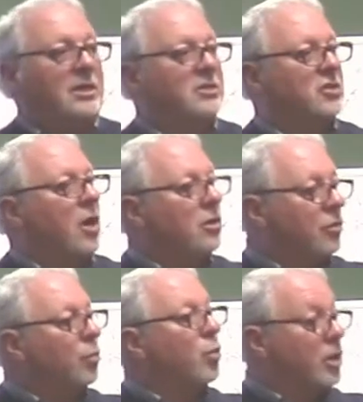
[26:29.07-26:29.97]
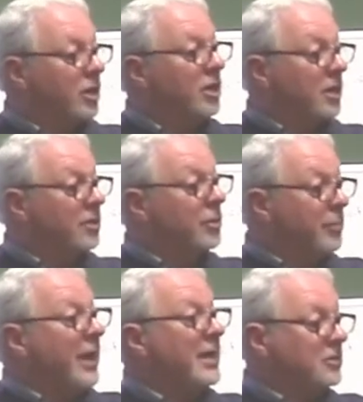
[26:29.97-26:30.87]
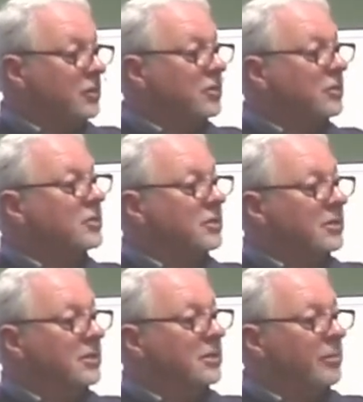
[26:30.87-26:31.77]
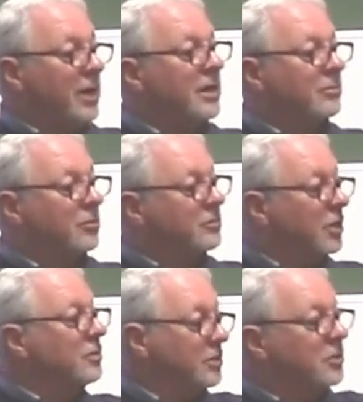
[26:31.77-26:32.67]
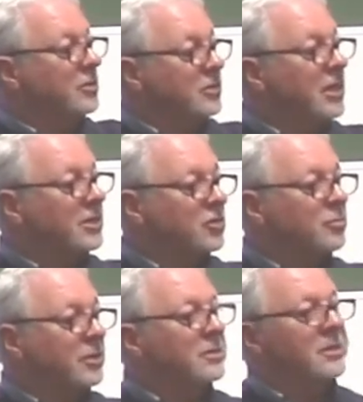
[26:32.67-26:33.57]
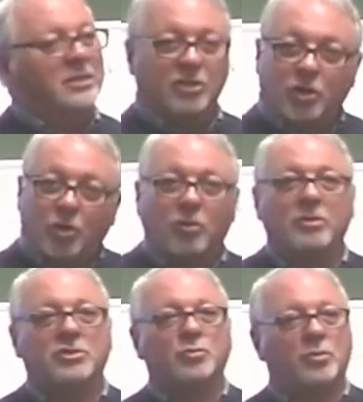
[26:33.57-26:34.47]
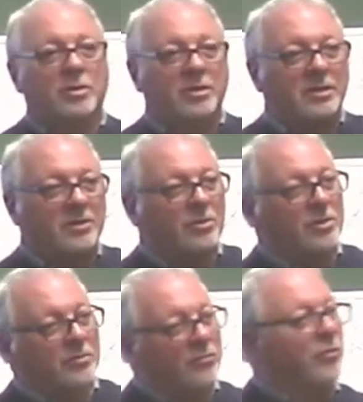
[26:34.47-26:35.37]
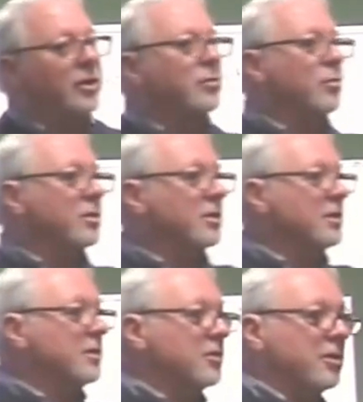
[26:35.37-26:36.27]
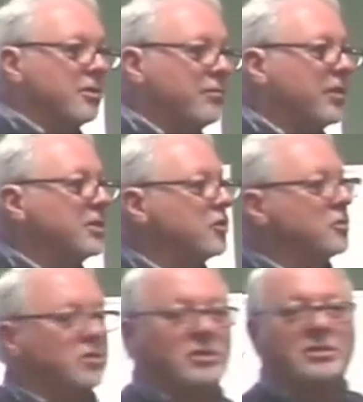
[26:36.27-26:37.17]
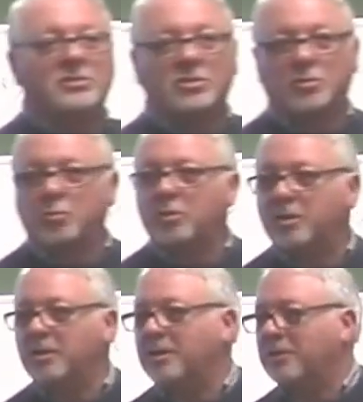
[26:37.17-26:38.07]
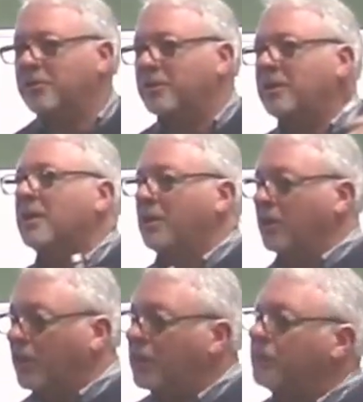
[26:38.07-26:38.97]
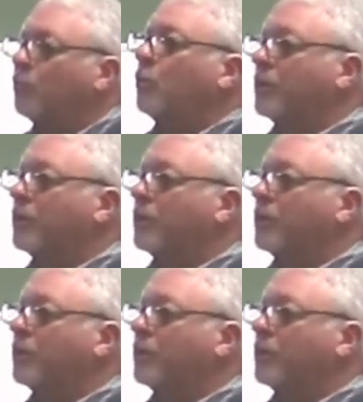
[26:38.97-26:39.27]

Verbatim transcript: is all the one another passages in the Bible, in the New Testament. Encourage one another, confront one another, confess your sins to one another, love